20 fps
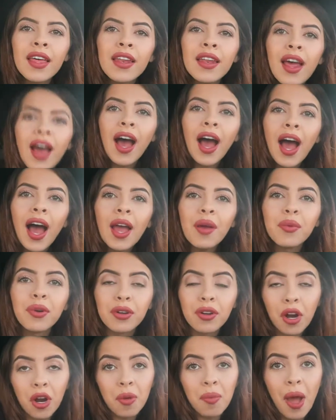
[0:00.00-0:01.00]
then I
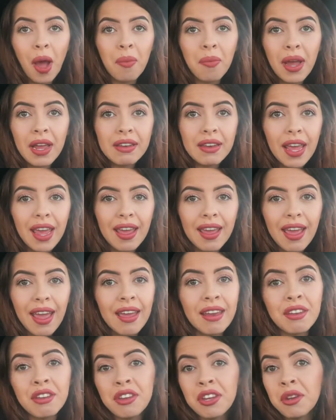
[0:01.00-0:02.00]
will go about my day
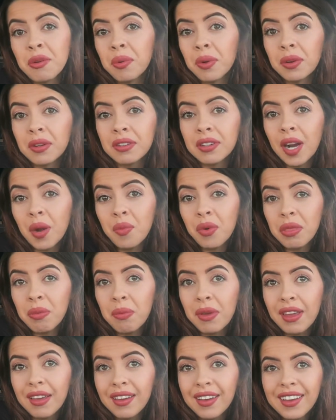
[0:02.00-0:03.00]
and you will come with
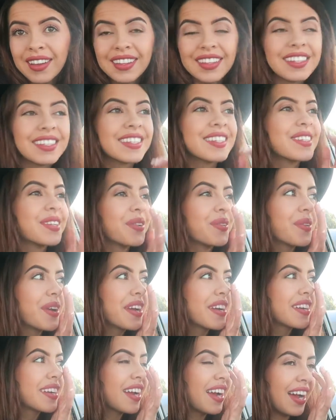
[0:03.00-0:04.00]
me. This is so
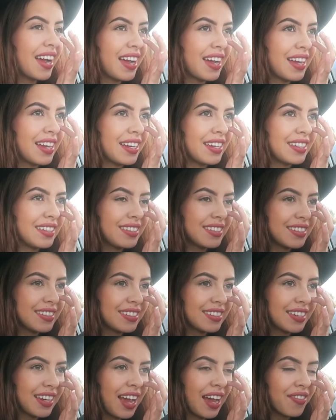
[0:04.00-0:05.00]
weird. I
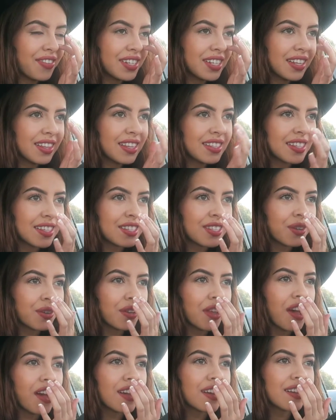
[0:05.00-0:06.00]
haven't done this in
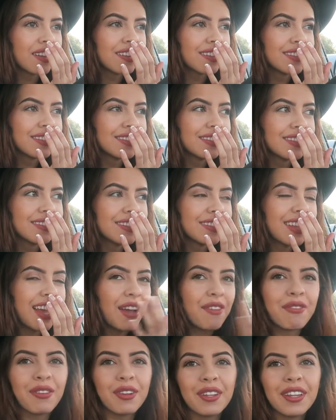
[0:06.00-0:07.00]
so long.
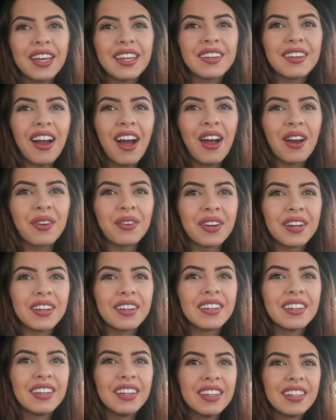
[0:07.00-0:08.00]
I feel like
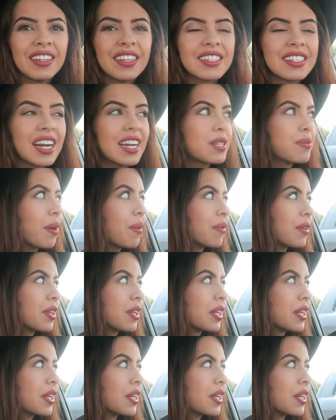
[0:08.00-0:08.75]
awkward. This guy's probably